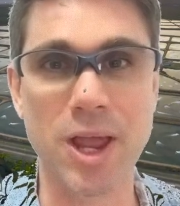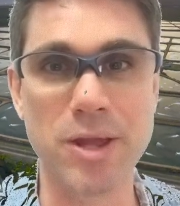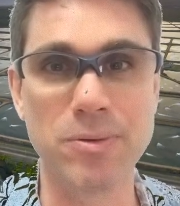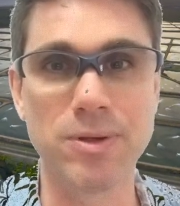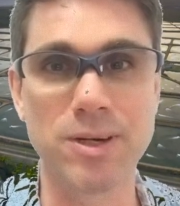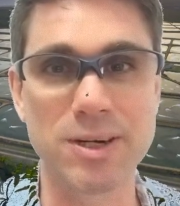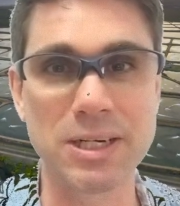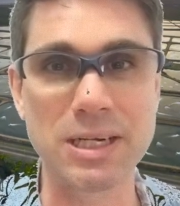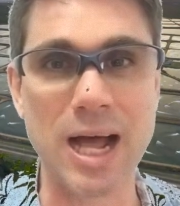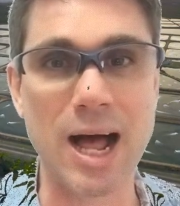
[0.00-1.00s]
you will
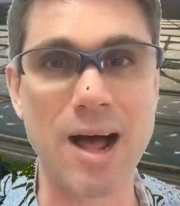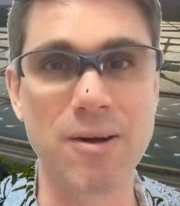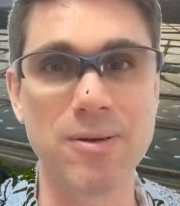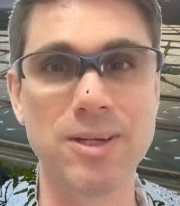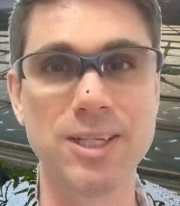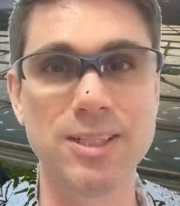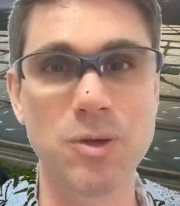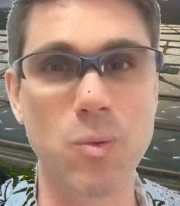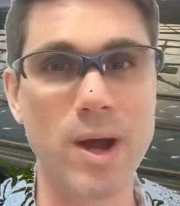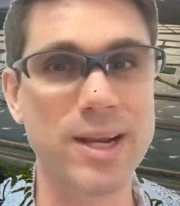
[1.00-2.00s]
learn how the
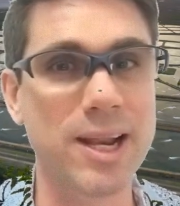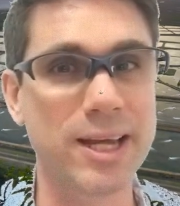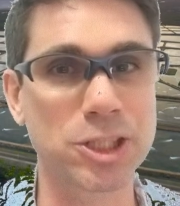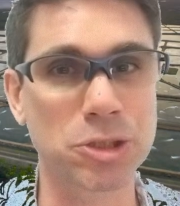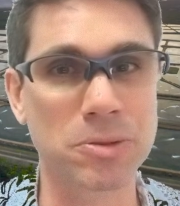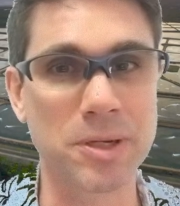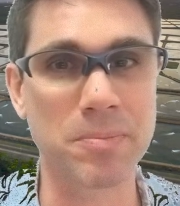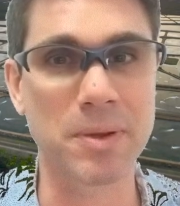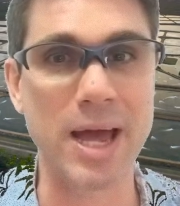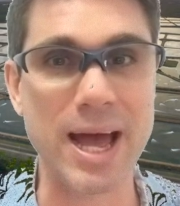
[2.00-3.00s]
white-leg
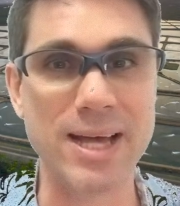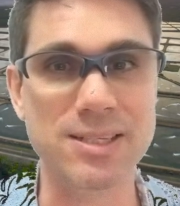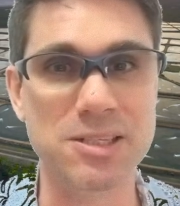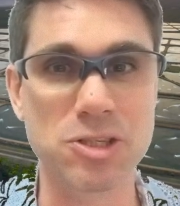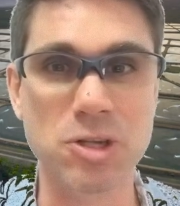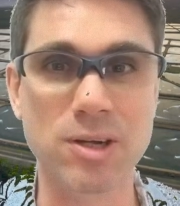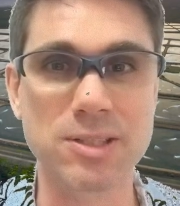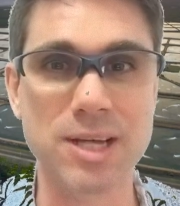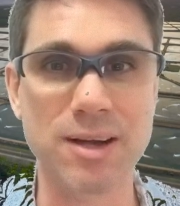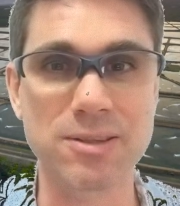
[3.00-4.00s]
shrimp has
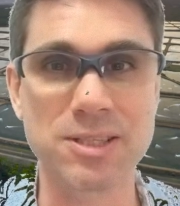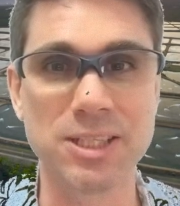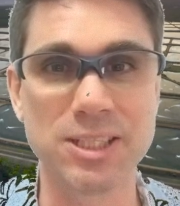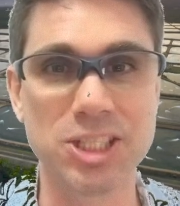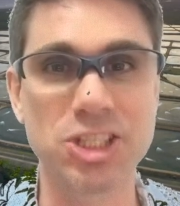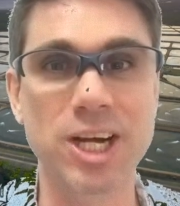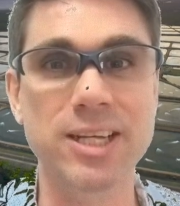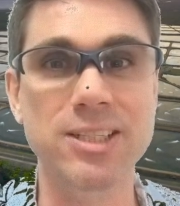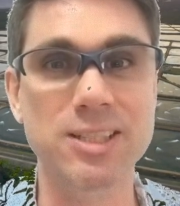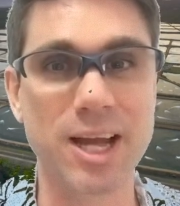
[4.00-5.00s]
knocked out the
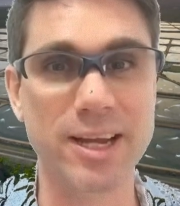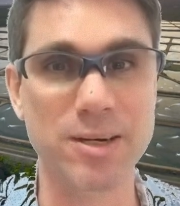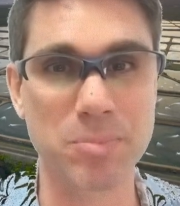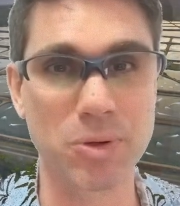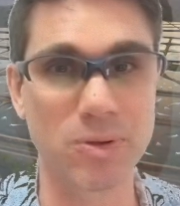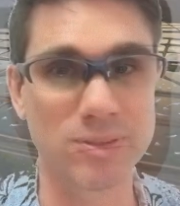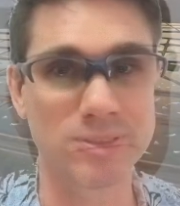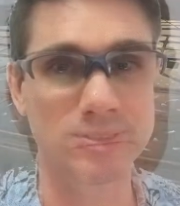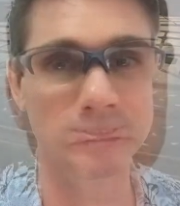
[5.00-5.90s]
giant tiger prawn.